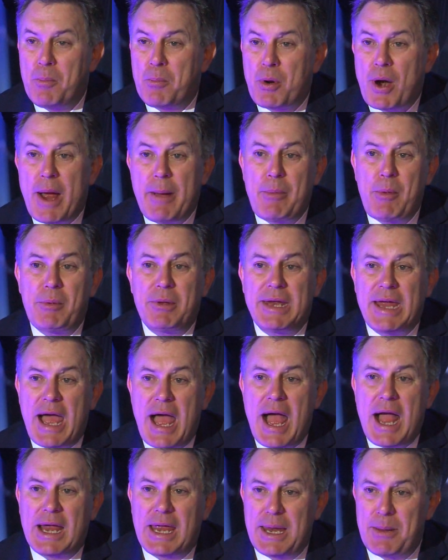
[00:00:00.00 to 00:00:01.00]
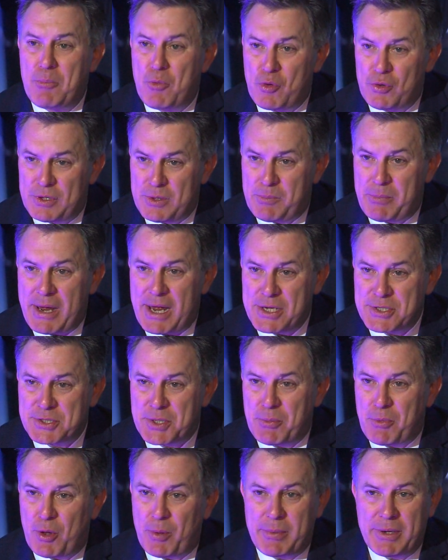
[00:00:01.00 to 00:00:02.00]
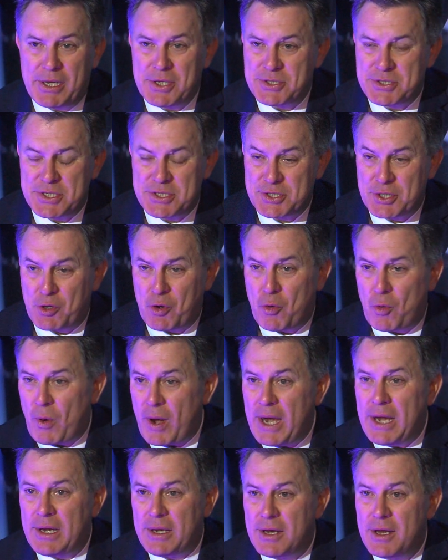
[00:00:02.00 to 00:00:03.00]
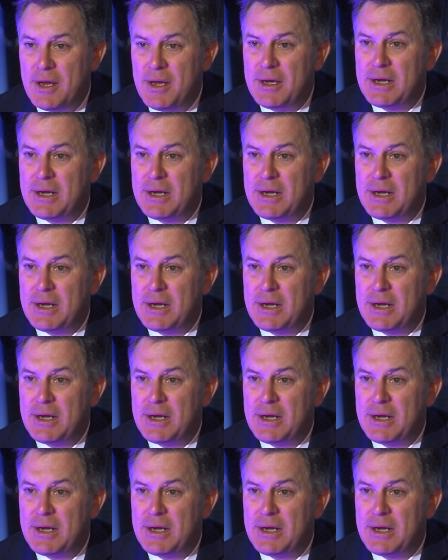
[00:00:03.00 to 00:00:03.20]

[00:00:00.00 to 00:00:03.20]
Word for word: probably hockey more than basketball because it's a great